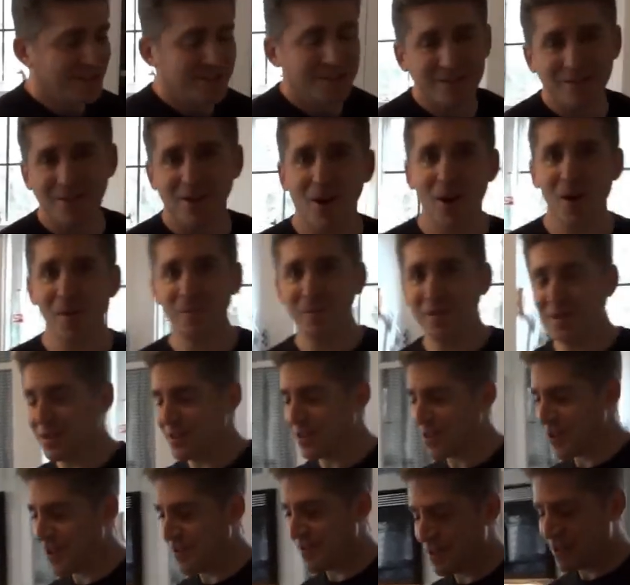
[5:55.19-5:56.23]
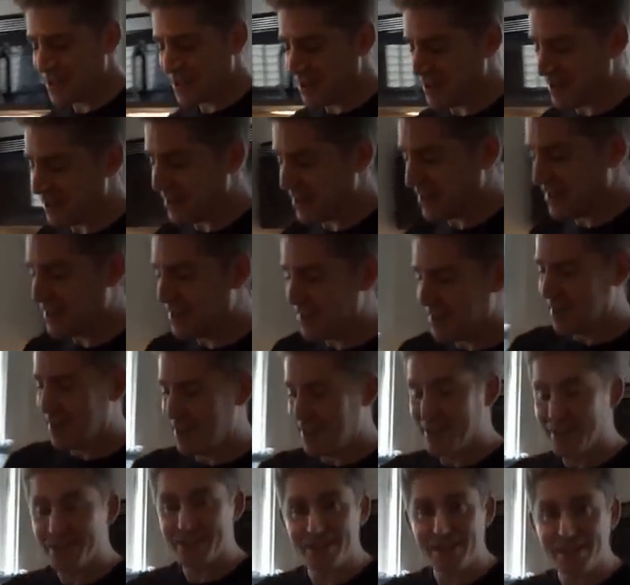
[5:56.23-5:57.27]
the almond in the oven.
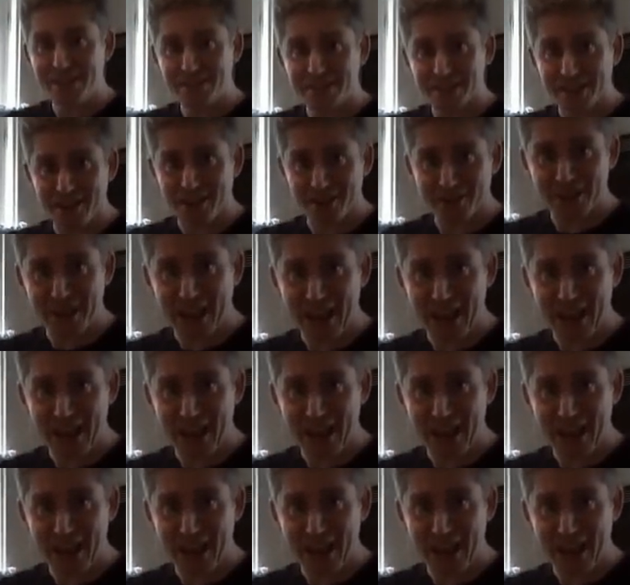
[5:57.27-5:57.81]
These are the